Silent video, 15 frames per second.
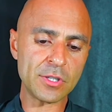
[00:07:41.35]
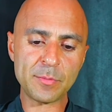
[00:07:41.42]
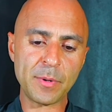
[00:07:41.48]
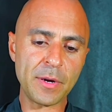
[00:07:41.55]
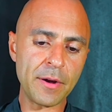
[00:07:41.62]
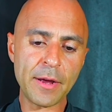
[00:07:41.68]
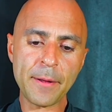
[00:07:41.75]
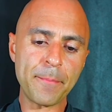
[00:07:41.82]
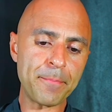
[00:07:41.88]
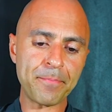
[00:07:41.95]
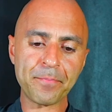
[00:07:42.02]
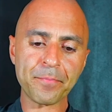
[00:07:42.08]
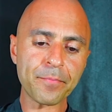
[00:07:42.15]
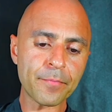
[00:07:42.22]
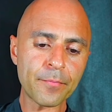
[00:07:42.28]
spirit?
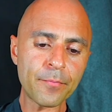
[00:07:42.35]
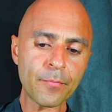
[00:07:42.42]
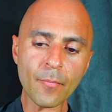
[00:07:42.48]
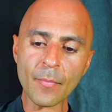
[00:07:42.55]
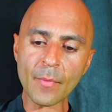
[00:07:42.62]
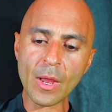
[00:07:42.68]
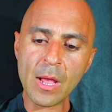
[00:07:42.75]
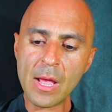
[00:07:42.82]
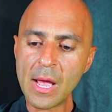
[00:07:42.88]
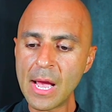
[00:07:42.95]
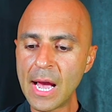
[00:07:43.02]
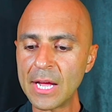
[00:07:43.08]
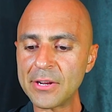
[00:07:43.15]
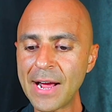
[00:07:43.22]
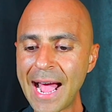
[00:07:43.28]

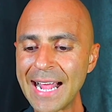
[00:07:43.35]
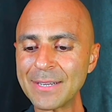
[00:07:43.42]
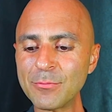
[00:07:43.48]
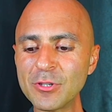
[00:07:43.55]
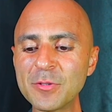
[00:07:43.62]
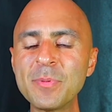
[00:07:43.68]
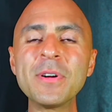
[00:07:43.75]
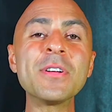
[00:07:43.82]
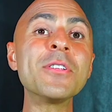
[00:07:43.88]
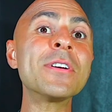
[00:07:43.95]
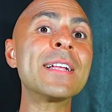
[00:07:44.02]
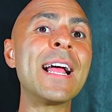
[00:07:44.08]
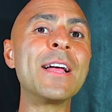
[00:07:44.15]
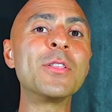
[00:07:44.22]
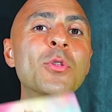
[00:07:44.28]
And your animal spirit, look
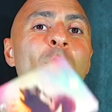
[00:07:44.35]
at that.